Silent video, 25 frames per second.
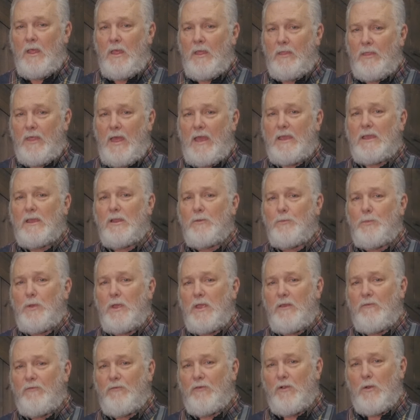That could
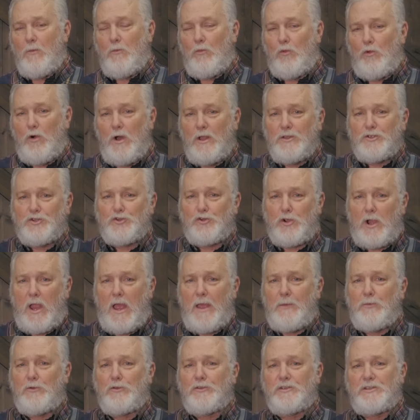be from one
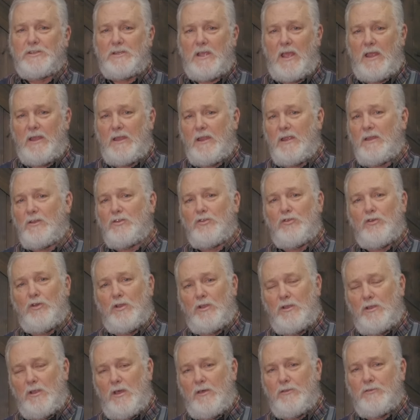tribal setting to
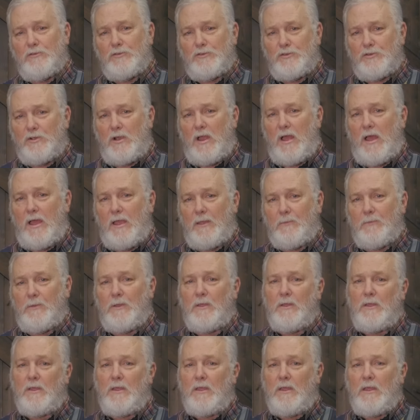another tribe.
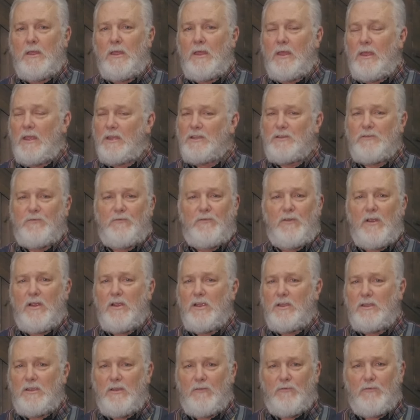It's a
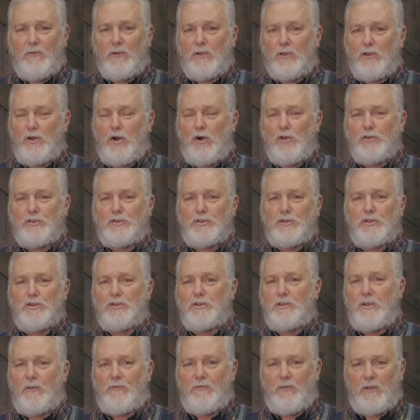very different culture,
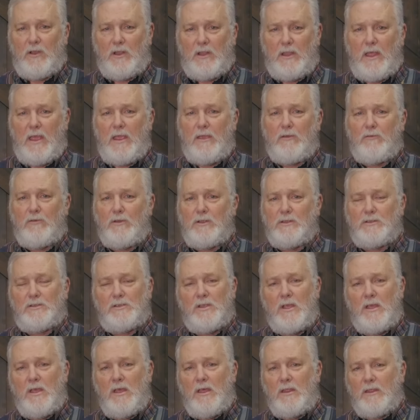different language.
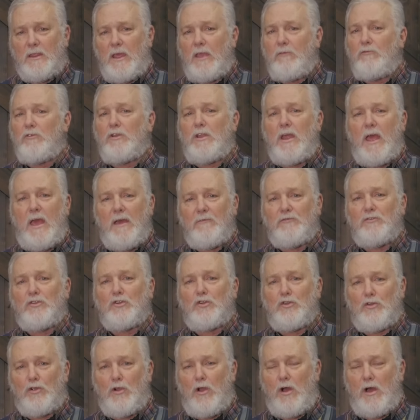They would have to
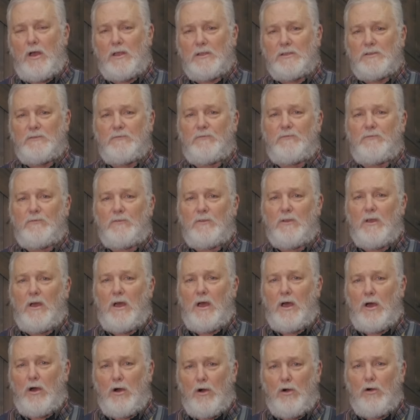cross
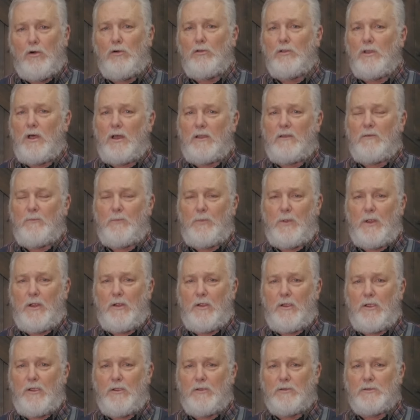a whole lot of
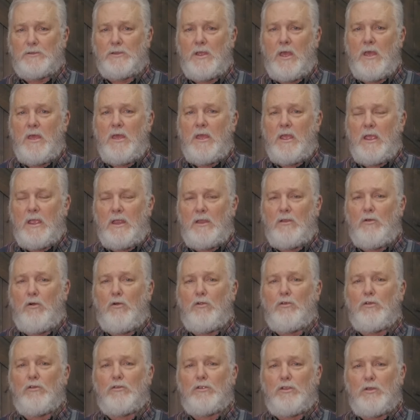barriers in
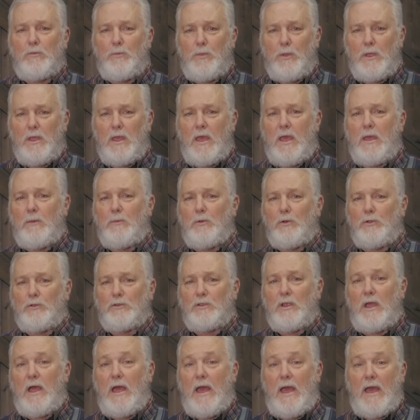order to be able
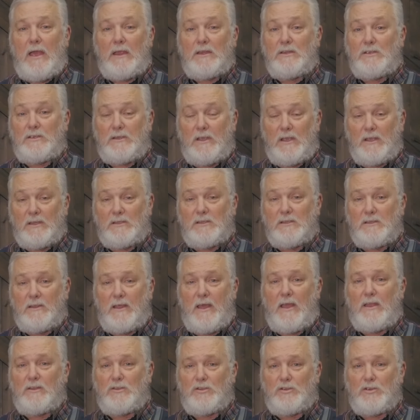to access
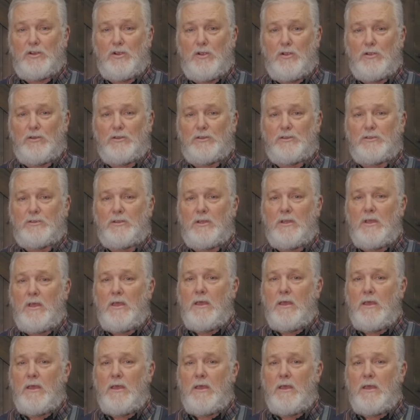that church.